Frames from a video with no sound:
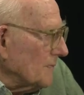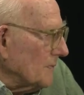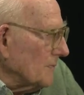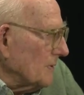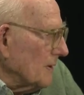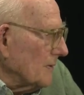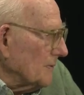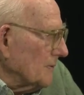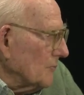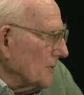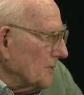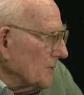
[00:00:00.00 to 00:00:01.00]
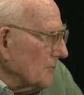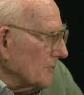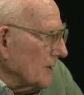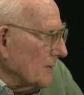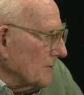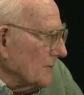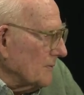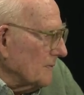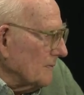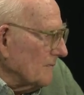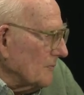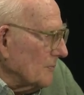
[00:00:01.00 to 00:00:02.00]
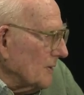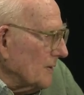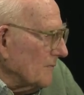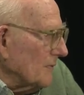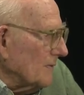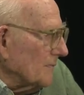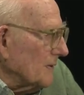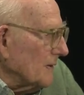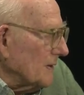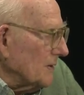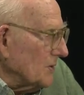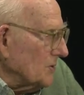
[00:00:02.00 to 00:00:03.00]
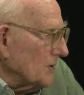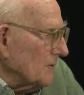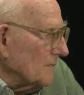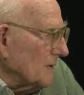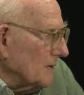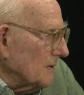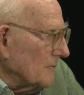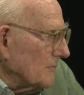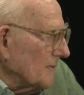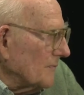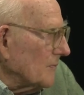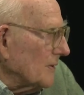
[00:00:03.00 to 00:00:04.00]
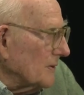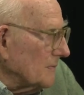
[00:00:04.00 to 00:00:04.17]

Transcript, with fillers: To, to what degree is Vermont involved in the initiative and referendum?